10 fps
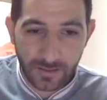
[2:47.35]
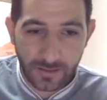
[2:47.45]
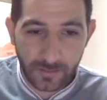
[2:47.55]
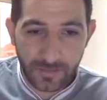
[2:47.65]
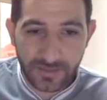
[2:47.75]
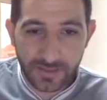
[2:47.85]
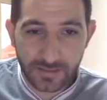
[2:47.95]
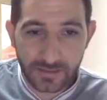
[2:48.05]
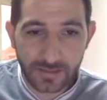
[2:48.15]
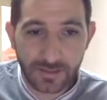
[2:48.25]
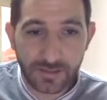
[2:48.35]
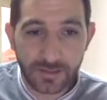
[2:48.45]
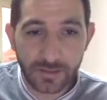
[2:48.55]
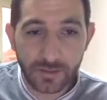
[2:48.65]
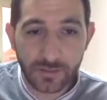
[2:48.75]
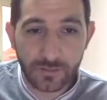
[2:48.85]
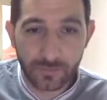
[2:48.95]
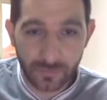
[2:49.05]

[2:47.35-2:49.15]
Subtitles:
representing U,